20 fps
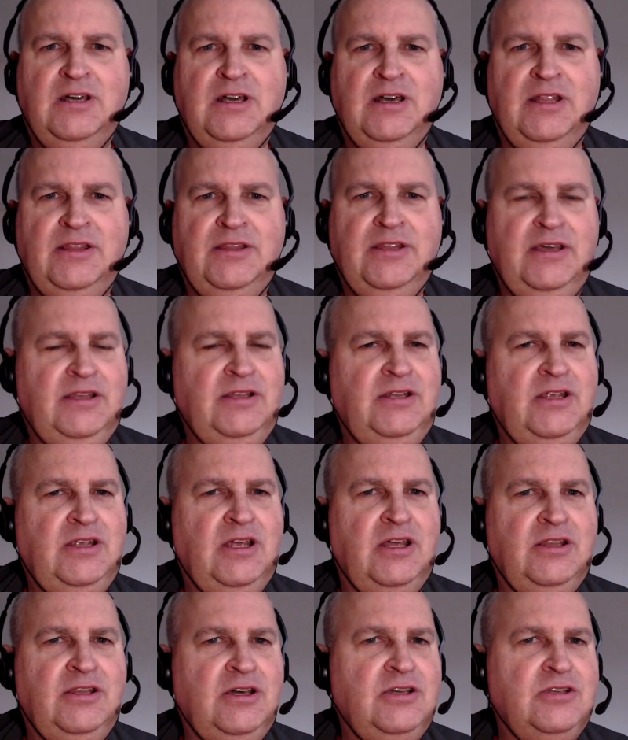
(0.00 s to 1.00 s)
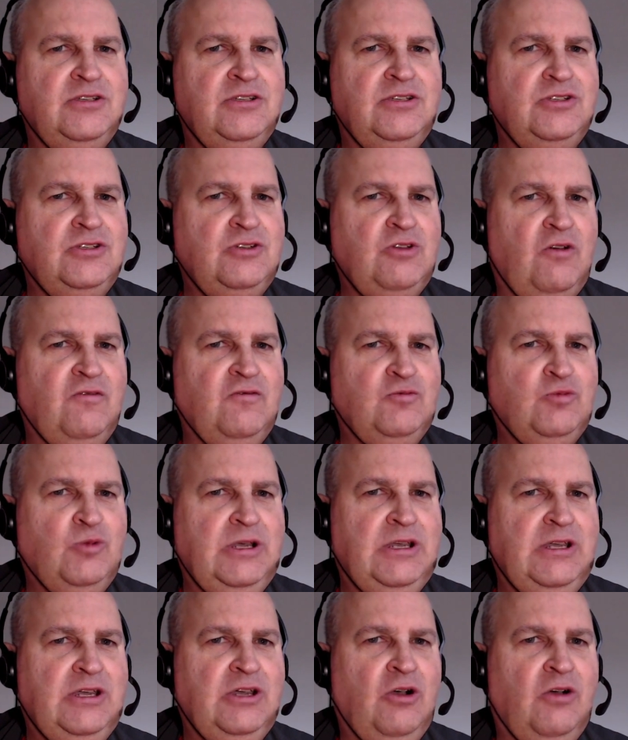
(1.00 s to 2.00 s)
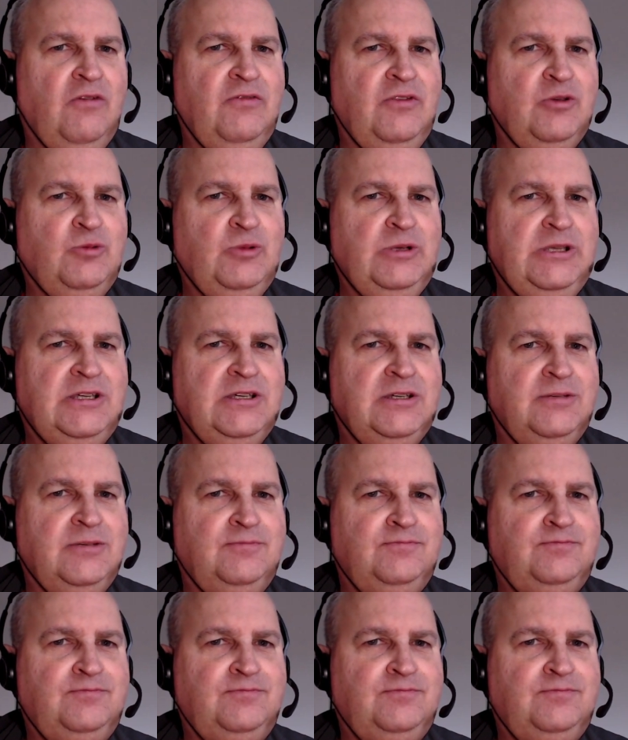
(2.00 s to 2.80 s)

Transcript: and then the software of the week.